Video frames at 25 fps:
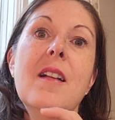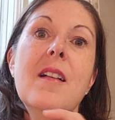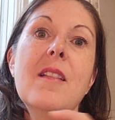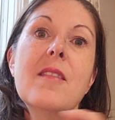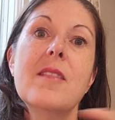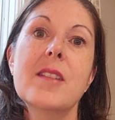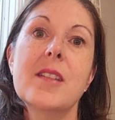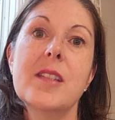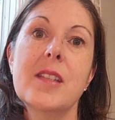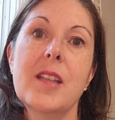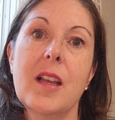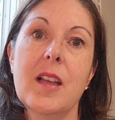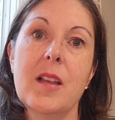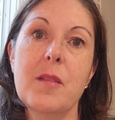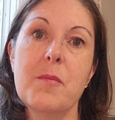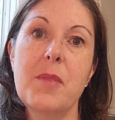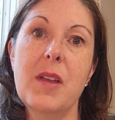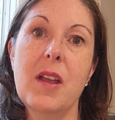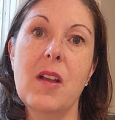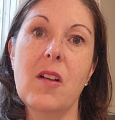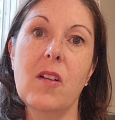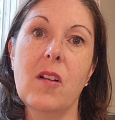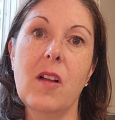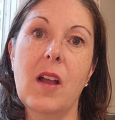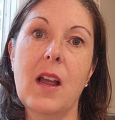The second
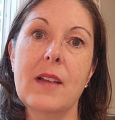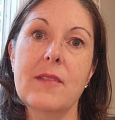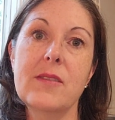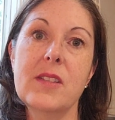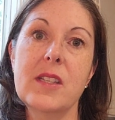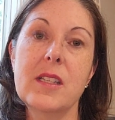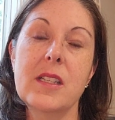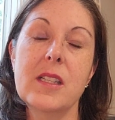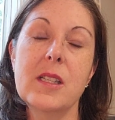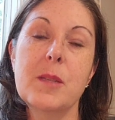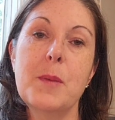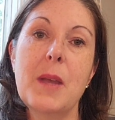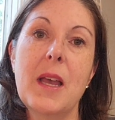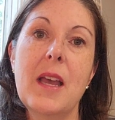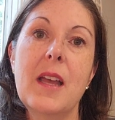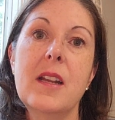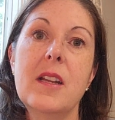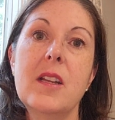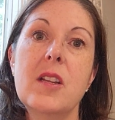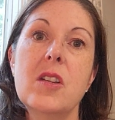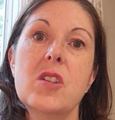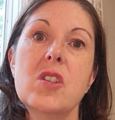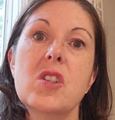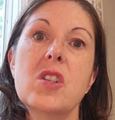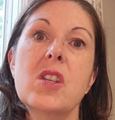paragraph's in
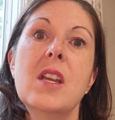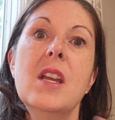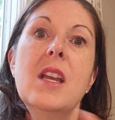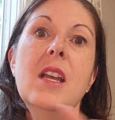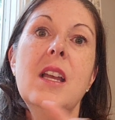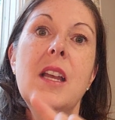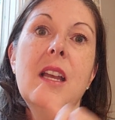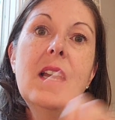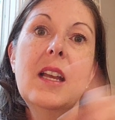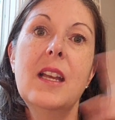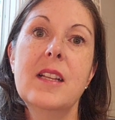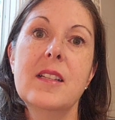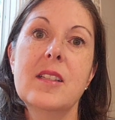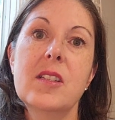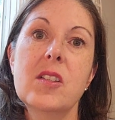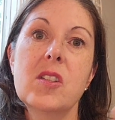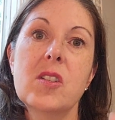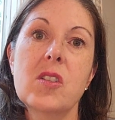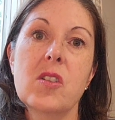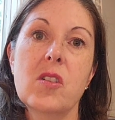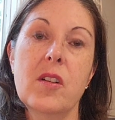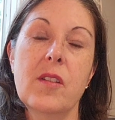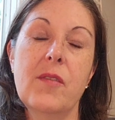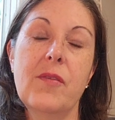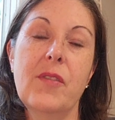Spanish. It's a
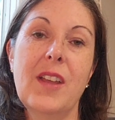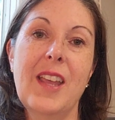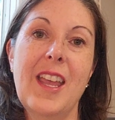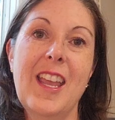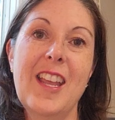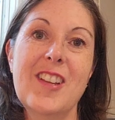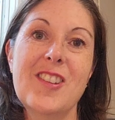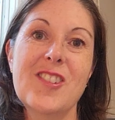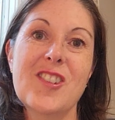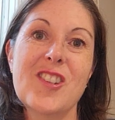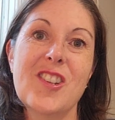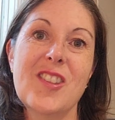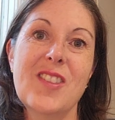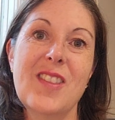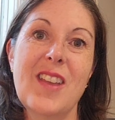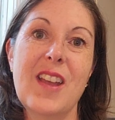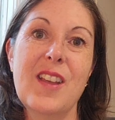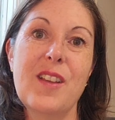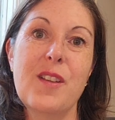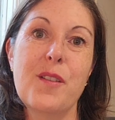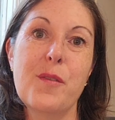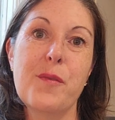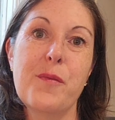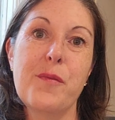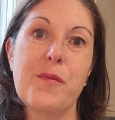certification that
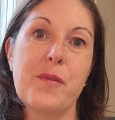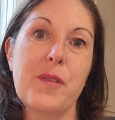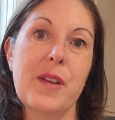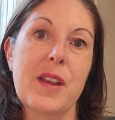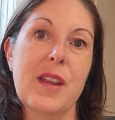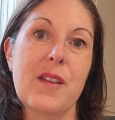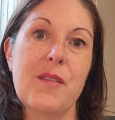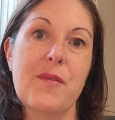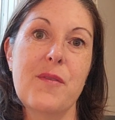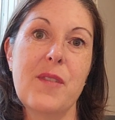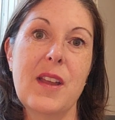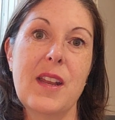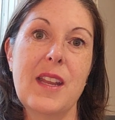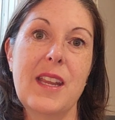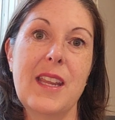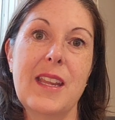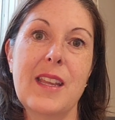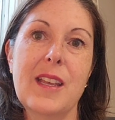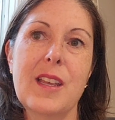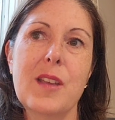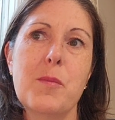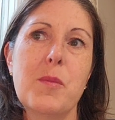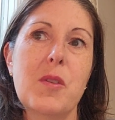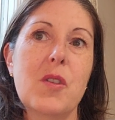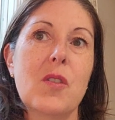you're free of any
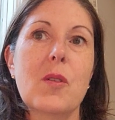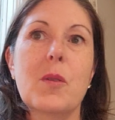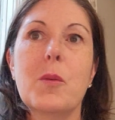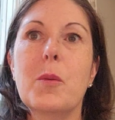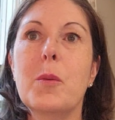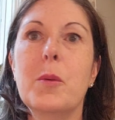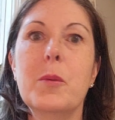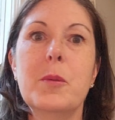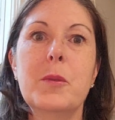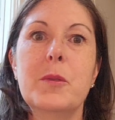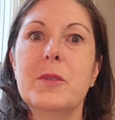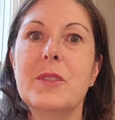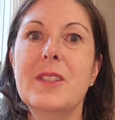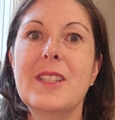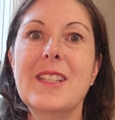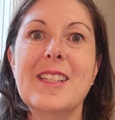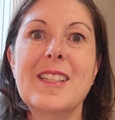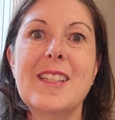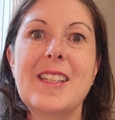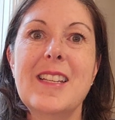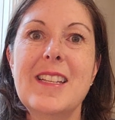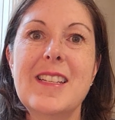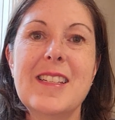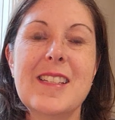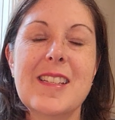communicable
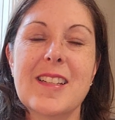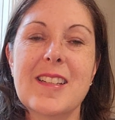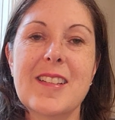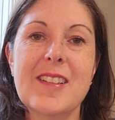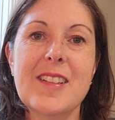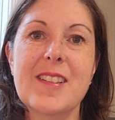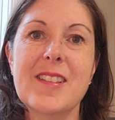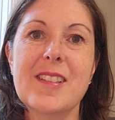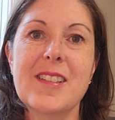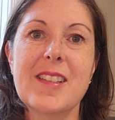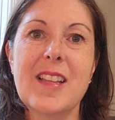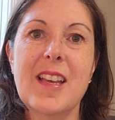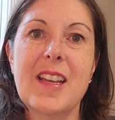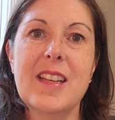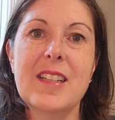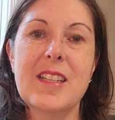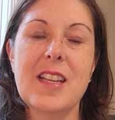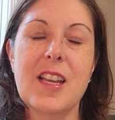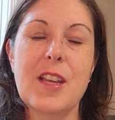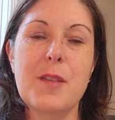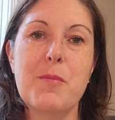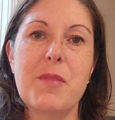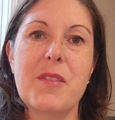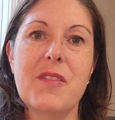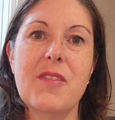diseases and that
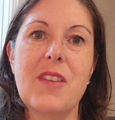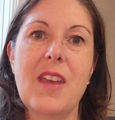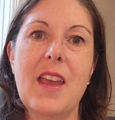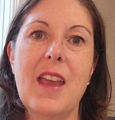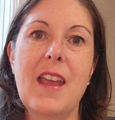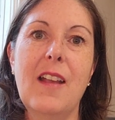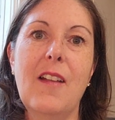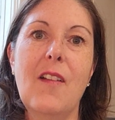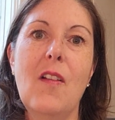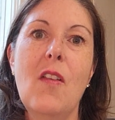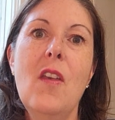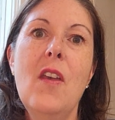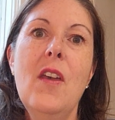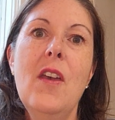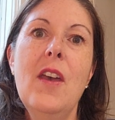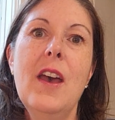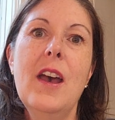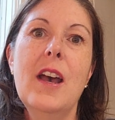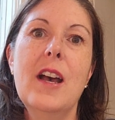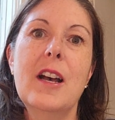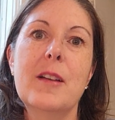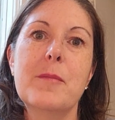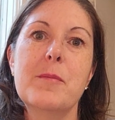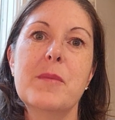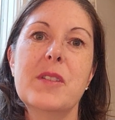type of thing.
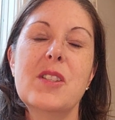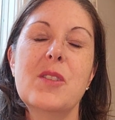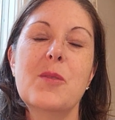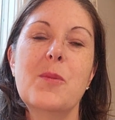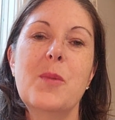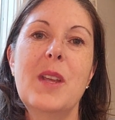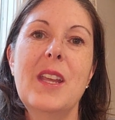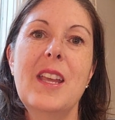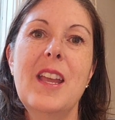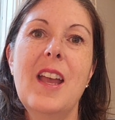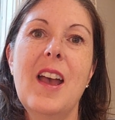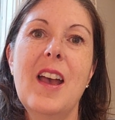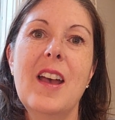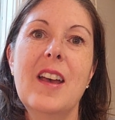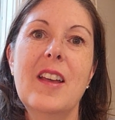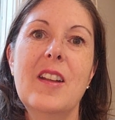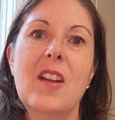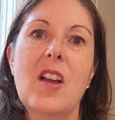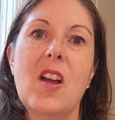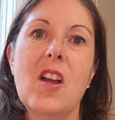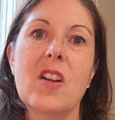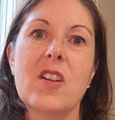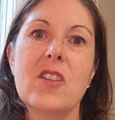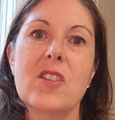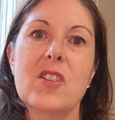So we had
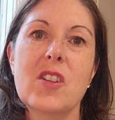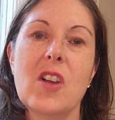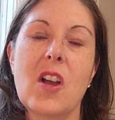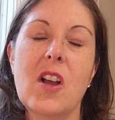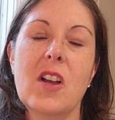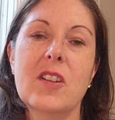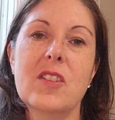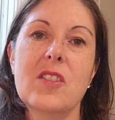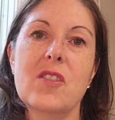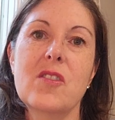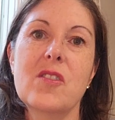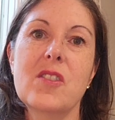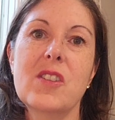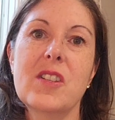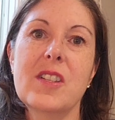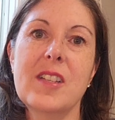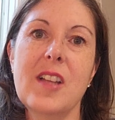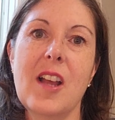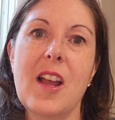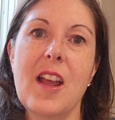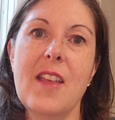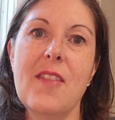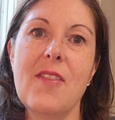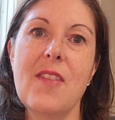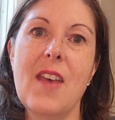our doctor
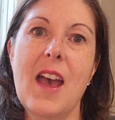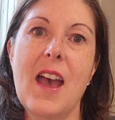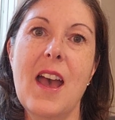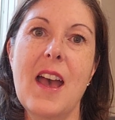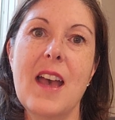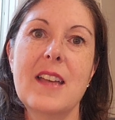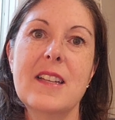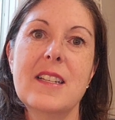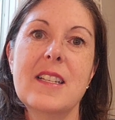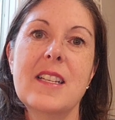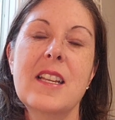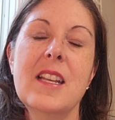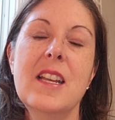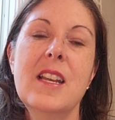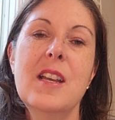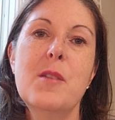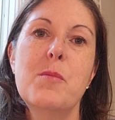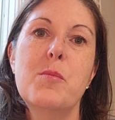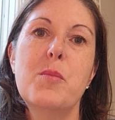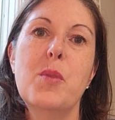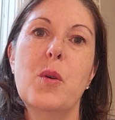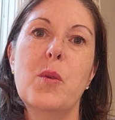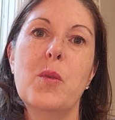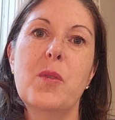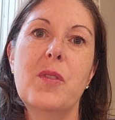sign that,
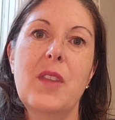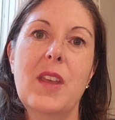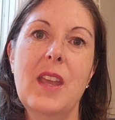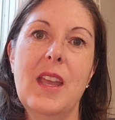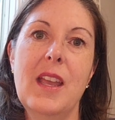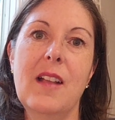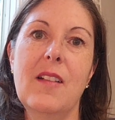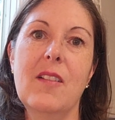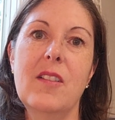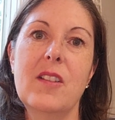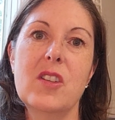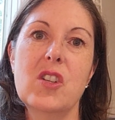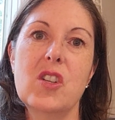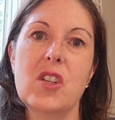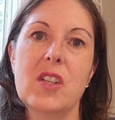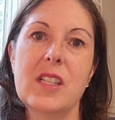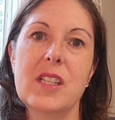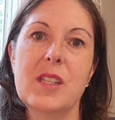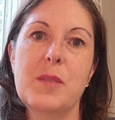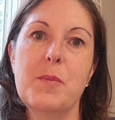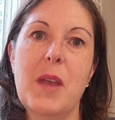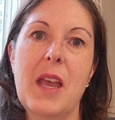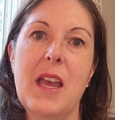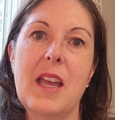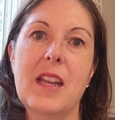both the English and
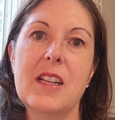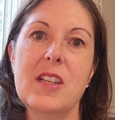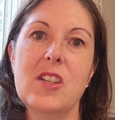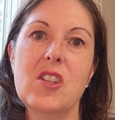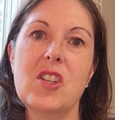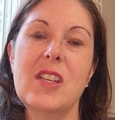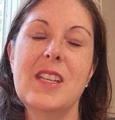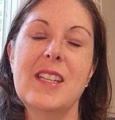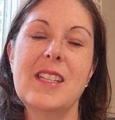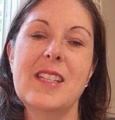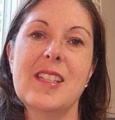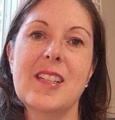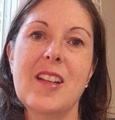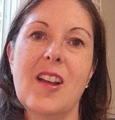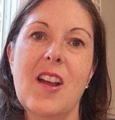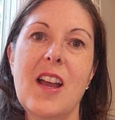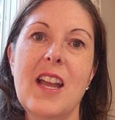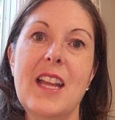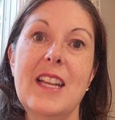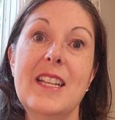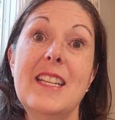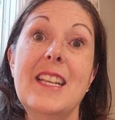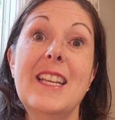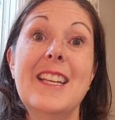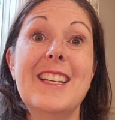Spanish. He
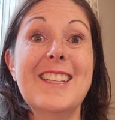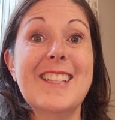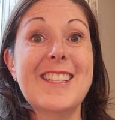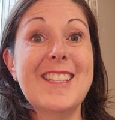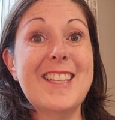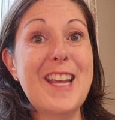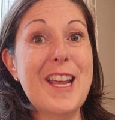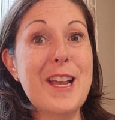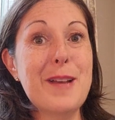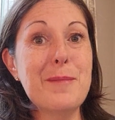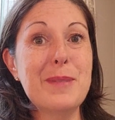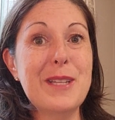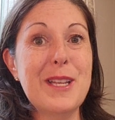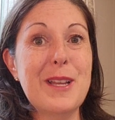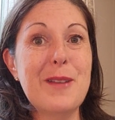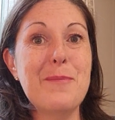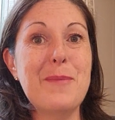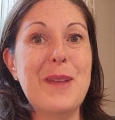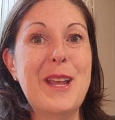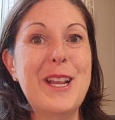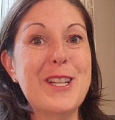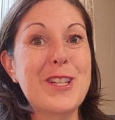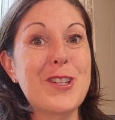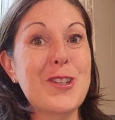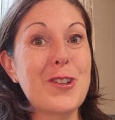signed, he stamped it.
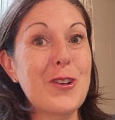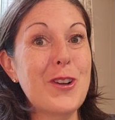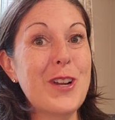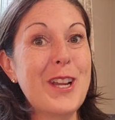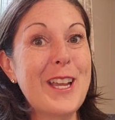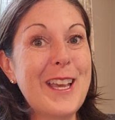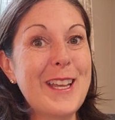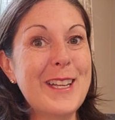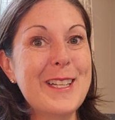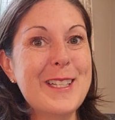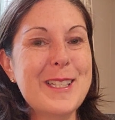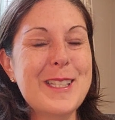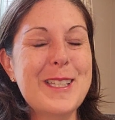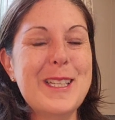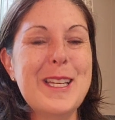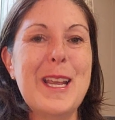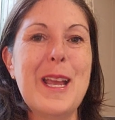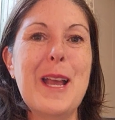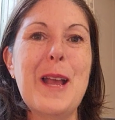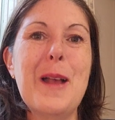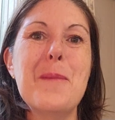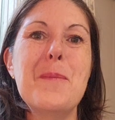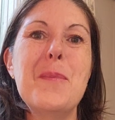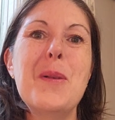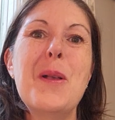Make sure you get a
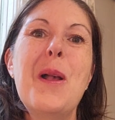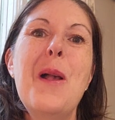stamp.